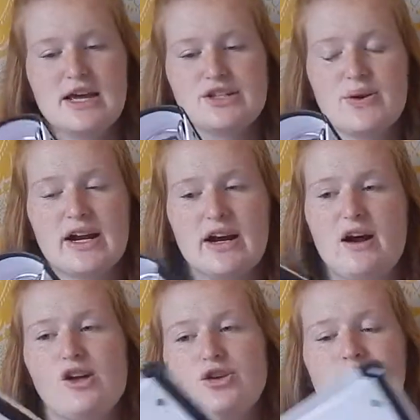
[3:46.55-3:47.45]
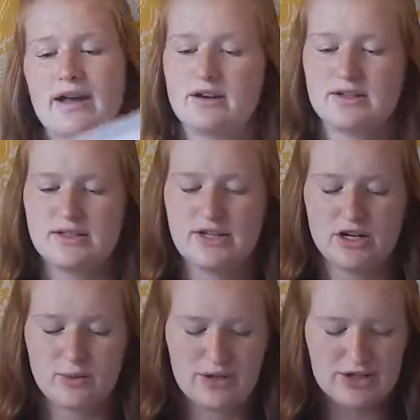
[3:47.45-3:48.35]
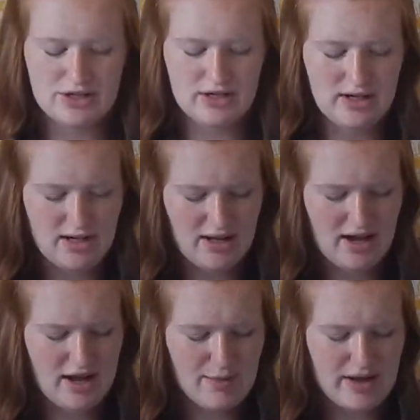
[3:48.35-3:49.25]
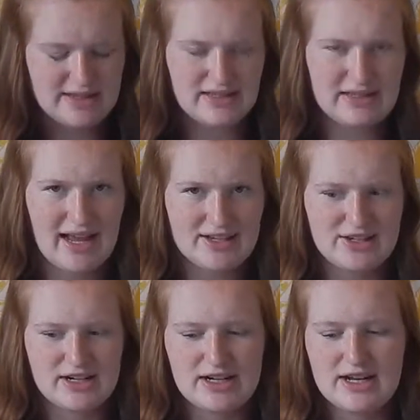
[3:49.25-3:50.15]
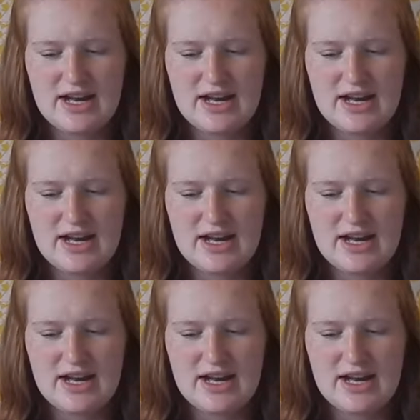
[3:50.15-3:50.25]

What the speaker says: So I got all new binders this year, which I didn't last year.